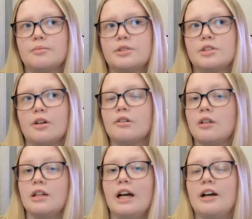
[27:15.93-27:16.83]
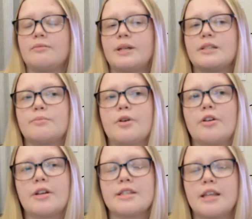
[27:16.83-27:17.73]
So like I have made some
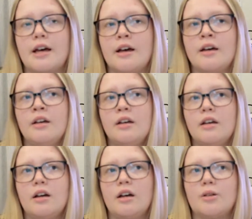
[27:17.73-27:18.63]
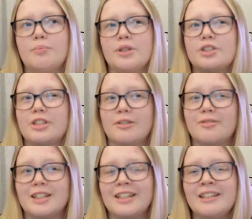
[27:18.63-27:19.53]
progress there, but
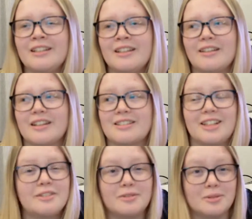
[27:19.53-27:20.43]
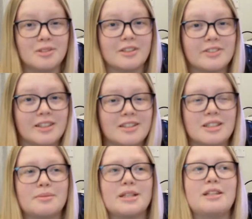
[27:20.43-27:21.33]
generally that's kind of all I've done
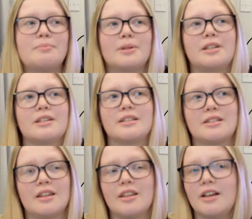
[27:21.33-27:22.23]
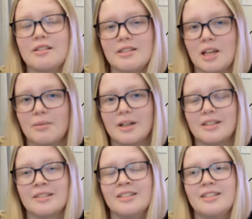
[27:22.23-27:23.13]
this week, because Thursday
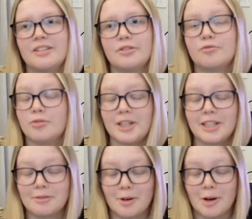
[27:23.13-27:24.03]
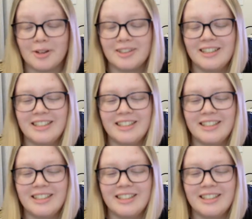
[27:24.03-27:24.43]
went really wrong.